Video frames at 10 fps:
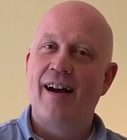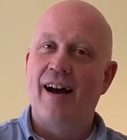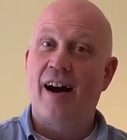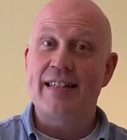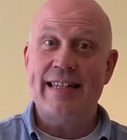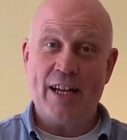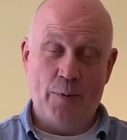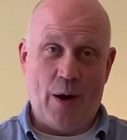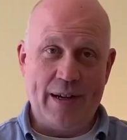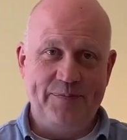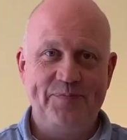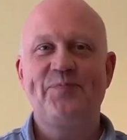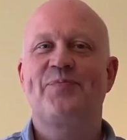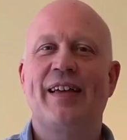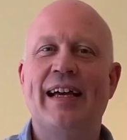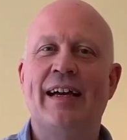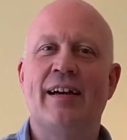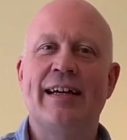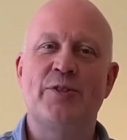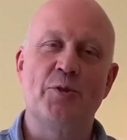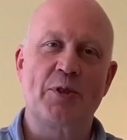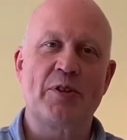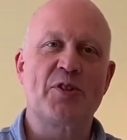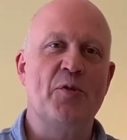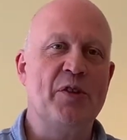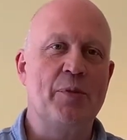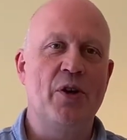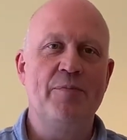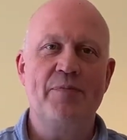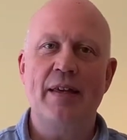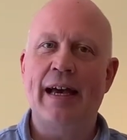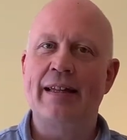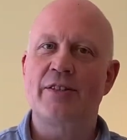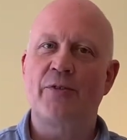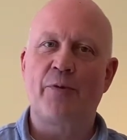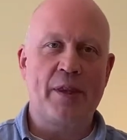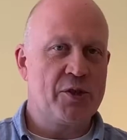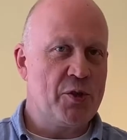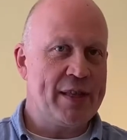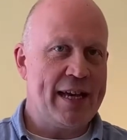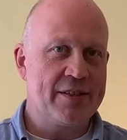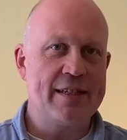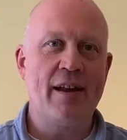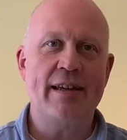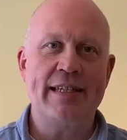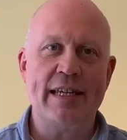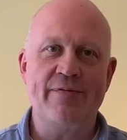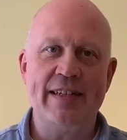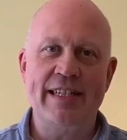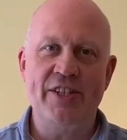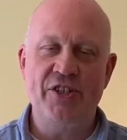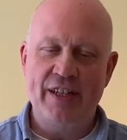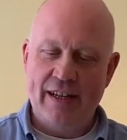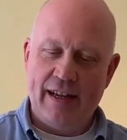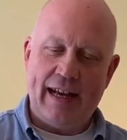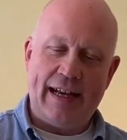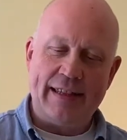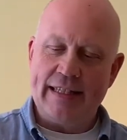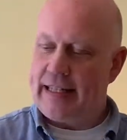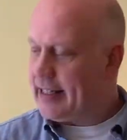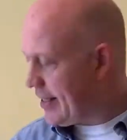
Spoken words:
Our second wine is also a Sauvignon Blanc and from the 2019 vintage. And this is